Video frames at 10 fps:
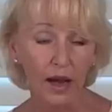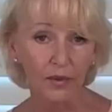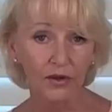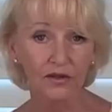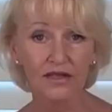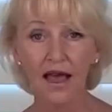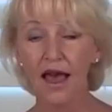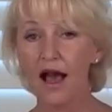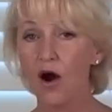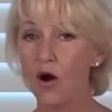wrappers.
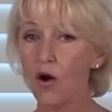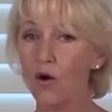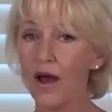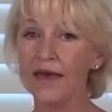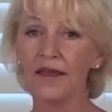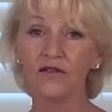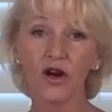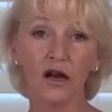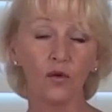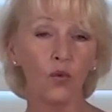Oh, and they've
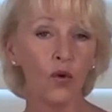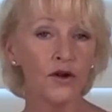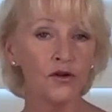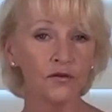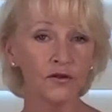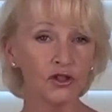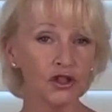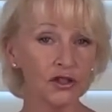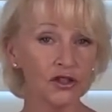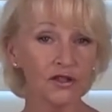got a wonderful
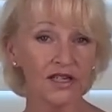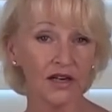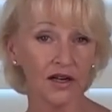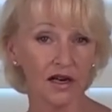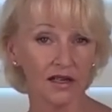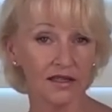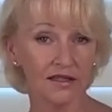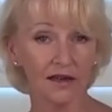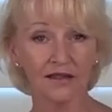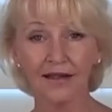ginger teriyaki
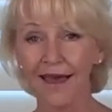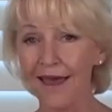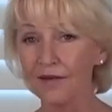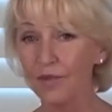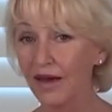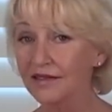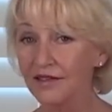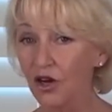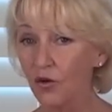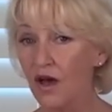sauce and
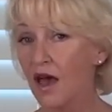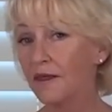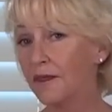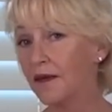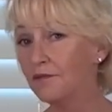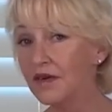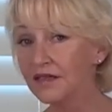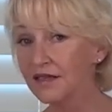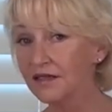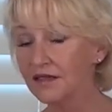pesto that they
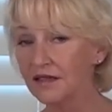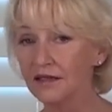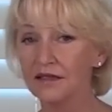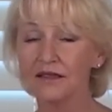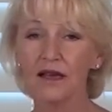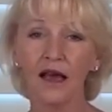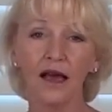mix into this. It's